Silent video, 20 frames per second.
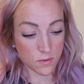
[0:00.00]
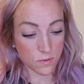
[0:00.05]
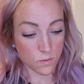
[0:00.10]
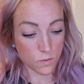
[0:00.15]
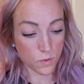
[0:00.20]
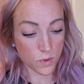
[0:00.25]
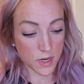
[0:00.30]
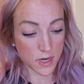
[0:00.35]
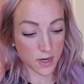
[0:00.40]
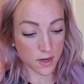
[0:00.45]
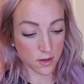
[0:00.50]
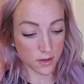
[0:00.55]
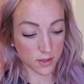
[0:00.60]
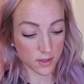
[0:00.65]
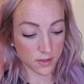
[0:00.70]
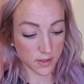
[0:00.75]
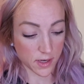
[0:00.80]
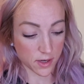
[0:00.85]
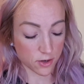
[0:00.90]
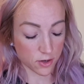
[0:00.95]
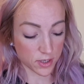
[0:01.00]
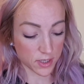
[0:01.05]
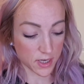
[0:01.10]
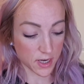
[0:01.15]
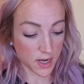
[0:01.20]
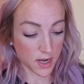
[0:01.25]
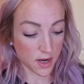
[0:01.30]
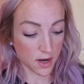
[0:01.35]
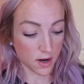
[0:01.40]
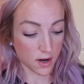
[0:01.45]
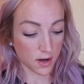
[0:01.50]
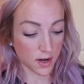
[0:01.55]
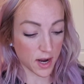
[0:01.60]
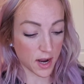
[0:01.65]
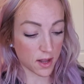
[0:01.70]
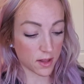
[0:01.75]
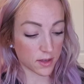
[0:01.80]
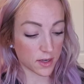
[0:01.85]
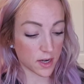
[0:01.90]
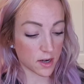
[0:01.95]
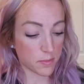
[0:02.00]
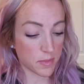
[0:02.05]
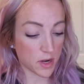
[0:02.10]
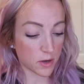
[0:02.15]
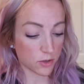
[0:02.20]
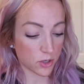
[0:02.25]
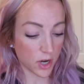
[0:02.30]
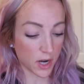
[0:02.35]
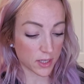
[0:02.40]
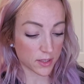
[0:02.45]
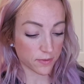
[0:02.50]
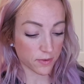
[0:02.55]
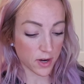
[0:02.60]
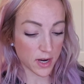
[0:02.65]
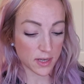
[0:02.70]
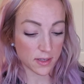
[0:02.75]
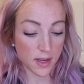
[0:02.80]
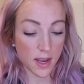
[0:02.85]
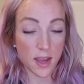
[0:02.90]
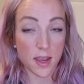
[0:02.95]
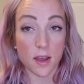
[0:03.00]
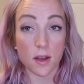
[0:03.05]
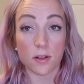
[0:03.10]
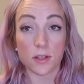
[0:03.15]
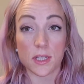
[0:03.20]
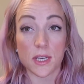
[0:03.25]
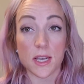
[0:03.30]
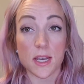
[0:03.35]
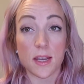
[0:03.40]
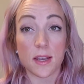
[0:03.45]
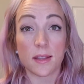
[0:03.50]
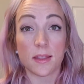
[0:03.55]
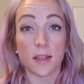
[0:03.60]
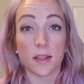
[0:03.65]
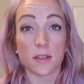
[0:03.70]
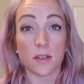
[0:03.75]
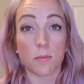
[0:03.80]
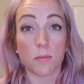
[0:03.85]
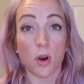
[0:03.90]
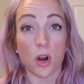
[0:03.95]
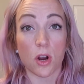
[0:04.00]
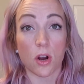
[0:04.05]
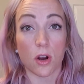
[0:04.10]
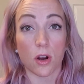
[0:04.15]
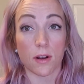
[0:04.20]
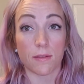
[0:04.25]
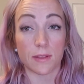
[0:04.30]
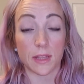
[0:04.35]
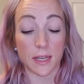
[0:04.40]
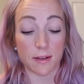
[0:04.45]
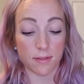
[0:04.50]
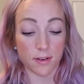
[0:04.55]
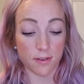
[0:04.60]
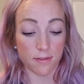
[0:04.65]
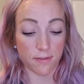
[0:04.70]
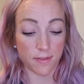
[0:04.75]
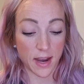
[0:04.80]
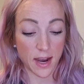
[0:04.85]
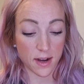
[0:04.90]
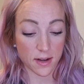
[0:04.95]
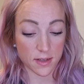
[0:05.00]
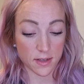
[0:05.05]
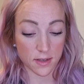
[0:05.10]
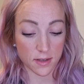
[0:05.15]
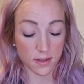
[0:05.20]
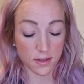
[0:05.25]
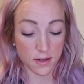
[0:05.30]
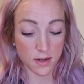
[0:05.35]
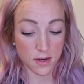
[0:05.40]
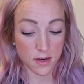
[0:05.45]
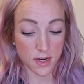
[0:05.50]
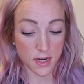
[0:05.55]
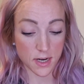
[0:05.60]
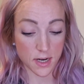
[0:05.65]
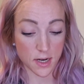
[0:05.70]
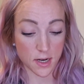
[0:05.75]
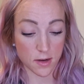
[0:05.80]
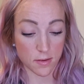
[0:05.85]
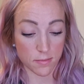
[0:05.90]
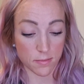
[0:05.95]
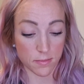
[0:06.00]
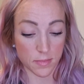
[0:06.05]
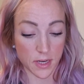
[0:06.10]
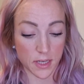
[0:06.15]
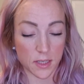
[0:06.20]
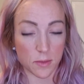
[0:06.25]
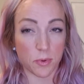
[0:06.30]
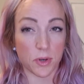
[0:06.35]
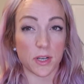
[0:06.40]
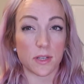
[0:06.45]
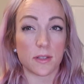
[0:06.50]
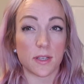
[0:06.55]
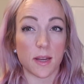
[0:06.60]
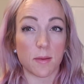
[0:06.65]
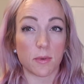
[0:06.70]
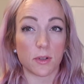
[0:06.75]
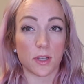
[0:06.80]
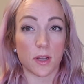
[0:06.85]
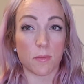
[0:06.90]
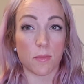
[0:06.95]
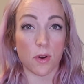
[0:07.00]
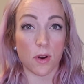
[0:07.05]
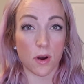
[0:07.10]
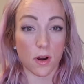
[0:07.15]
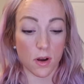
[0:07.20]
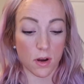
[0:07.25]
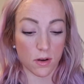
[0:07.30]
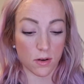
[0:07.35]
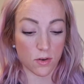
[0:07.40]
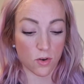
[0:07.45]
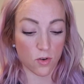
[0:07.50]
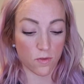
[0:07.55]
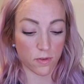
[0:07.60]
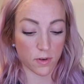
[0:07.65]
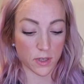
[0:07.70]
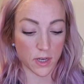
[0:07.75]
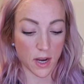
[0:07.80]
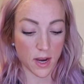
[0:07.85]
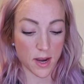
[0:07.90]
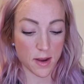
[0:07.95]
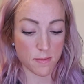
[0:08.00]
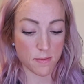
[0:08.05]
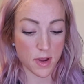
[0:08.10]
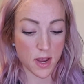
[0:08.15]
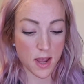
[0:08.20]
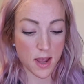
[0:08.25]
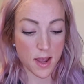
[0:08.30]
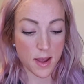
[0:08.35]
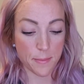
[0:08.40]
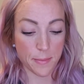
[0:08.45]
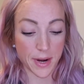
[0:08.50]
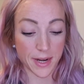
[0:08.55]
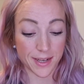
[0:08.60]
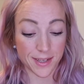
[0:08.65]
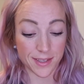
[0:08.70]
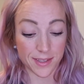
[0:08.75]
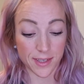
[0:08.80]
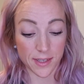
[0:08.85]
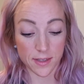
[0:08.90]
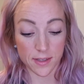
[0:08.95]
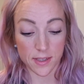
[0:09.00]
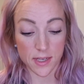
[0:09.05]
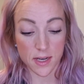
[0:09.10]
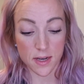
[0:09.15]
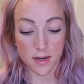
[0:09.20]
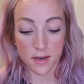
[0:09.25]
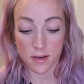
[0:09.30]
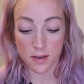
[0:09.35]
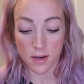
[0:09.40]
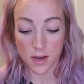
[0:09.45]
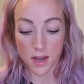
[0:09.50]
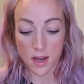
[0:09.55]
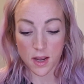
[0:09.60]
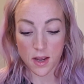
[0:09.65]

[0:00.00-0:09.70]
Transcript: What else is interesting here? Alanine aminotransferase, ALT, that's a marker of liver fat. It's a pretty stable number over time. Mine is 16.